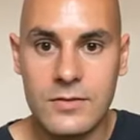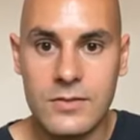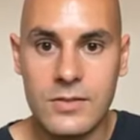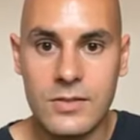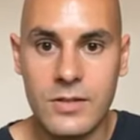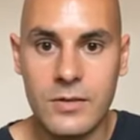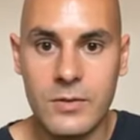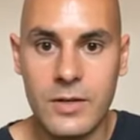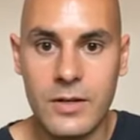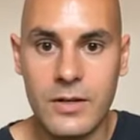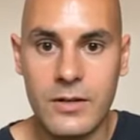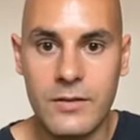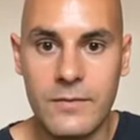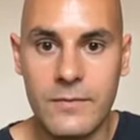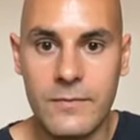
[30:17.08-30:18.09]

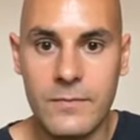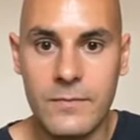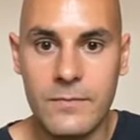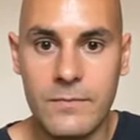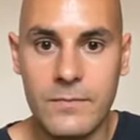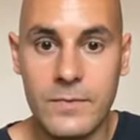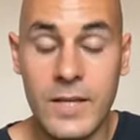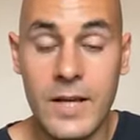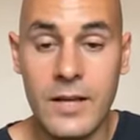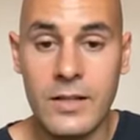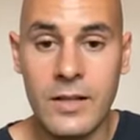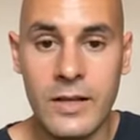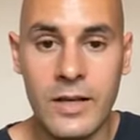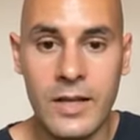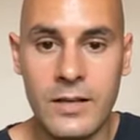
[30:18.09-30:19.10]
So yeah,
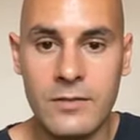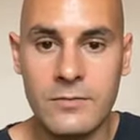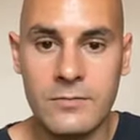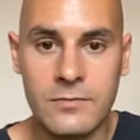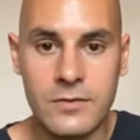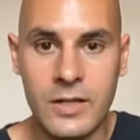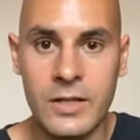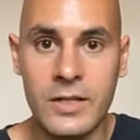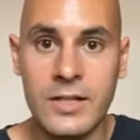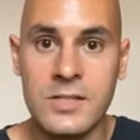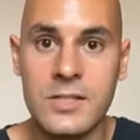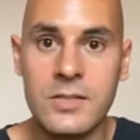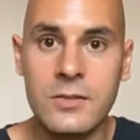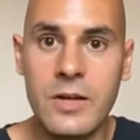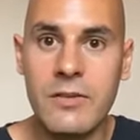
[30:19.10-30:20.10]
like, I
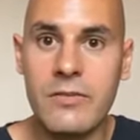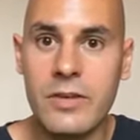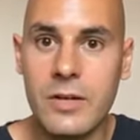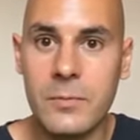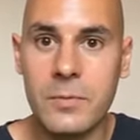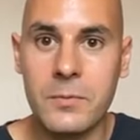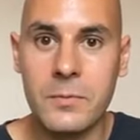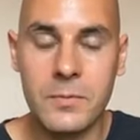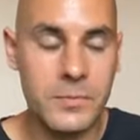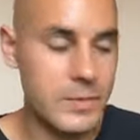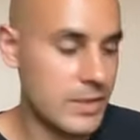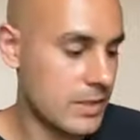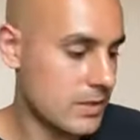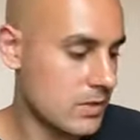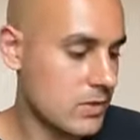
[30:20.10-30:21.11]
still have a couple more
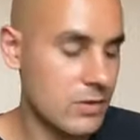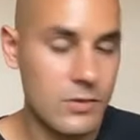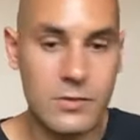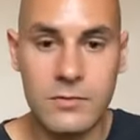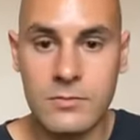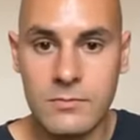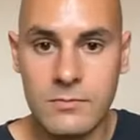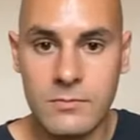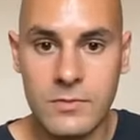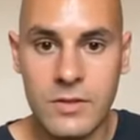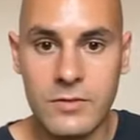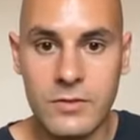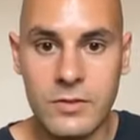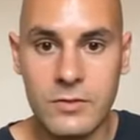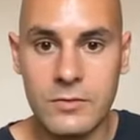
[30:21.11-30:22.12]
minutes. So
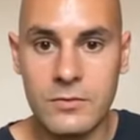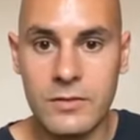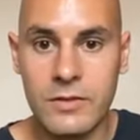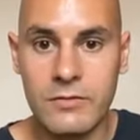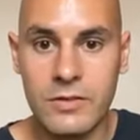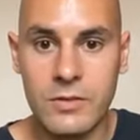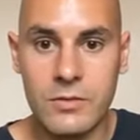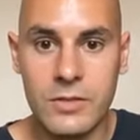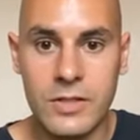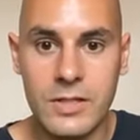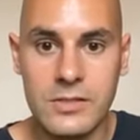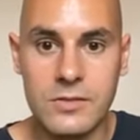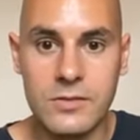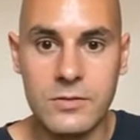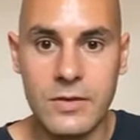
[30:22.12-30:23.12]
if you
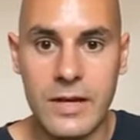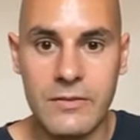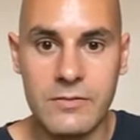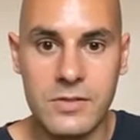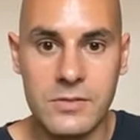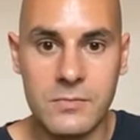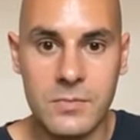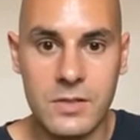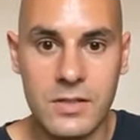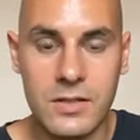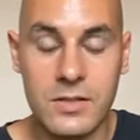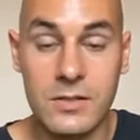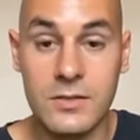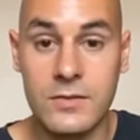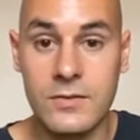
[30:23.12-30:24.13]
guys do have some
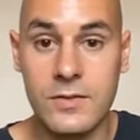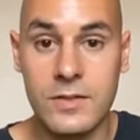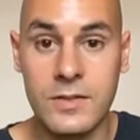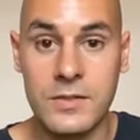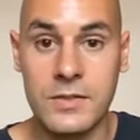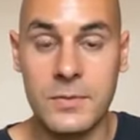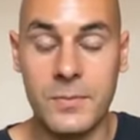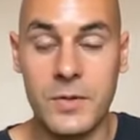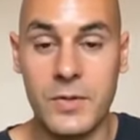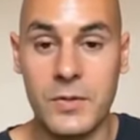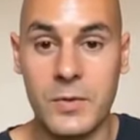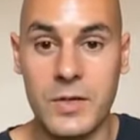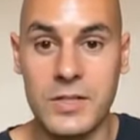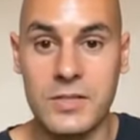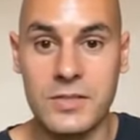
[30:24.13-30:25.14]
other
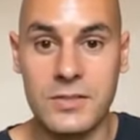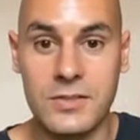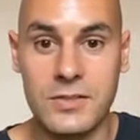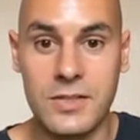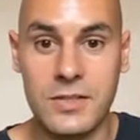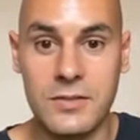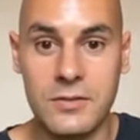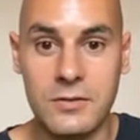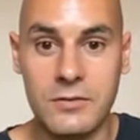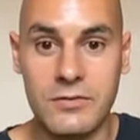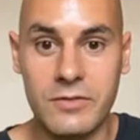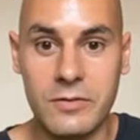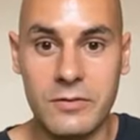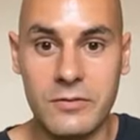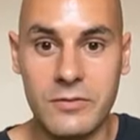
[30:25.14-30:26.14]
questions, then do
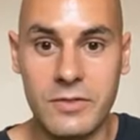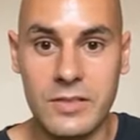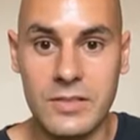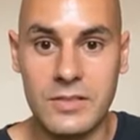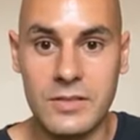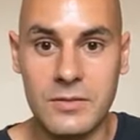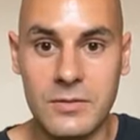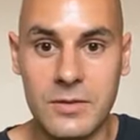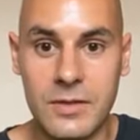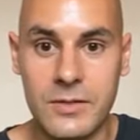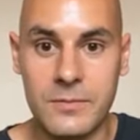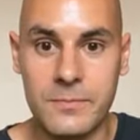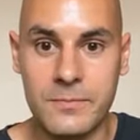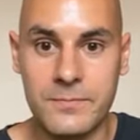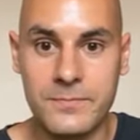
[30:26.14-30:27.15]
feel free
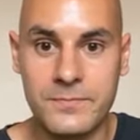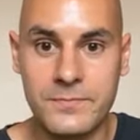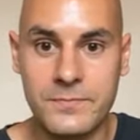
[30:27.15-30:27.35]
to